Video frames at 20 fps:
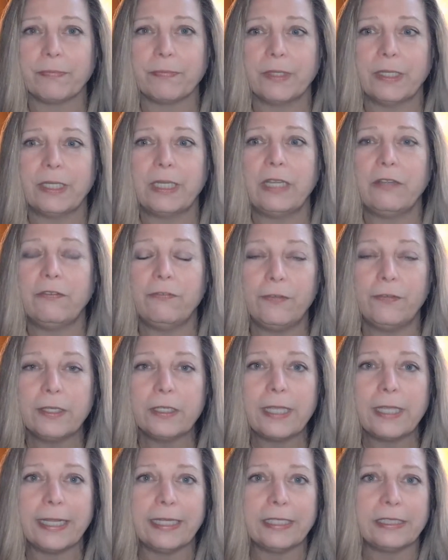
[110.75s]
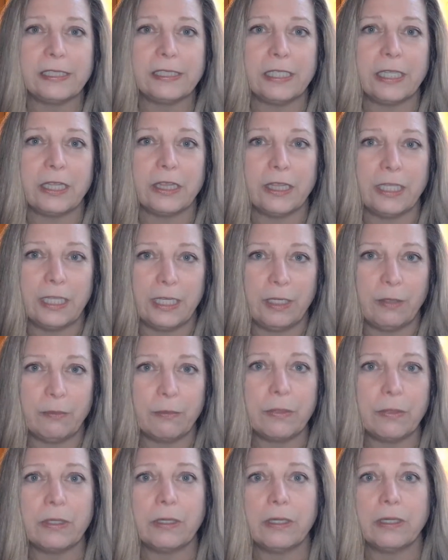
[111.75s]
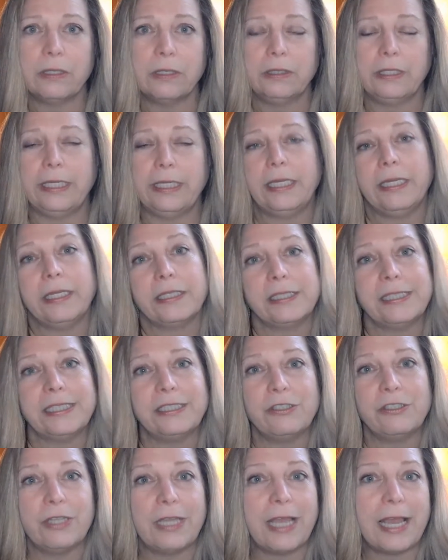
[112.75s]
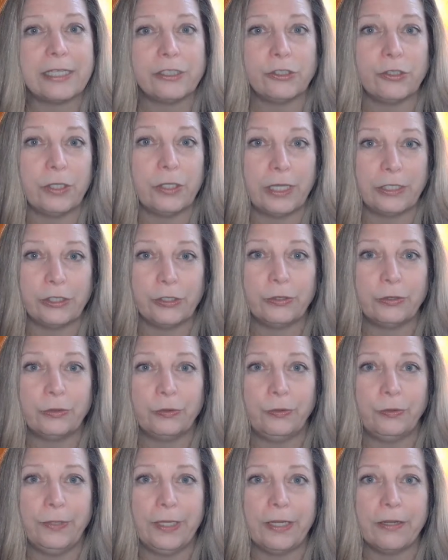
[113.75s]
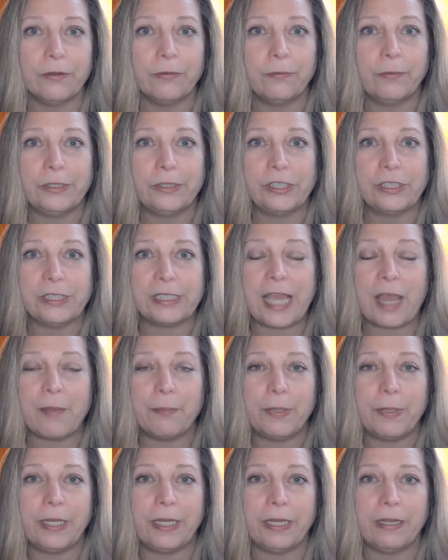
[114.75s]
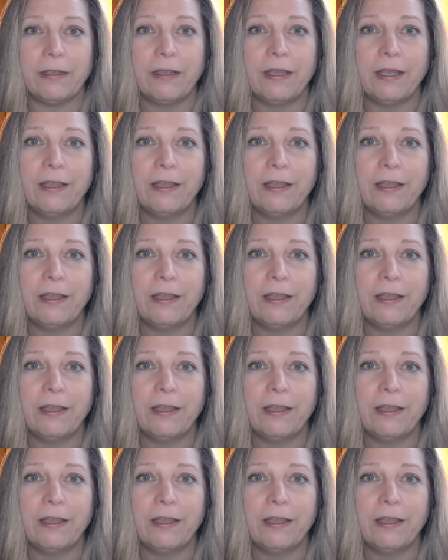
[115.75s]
And I feel like it's the theme leading us into the astrological new year, which is happening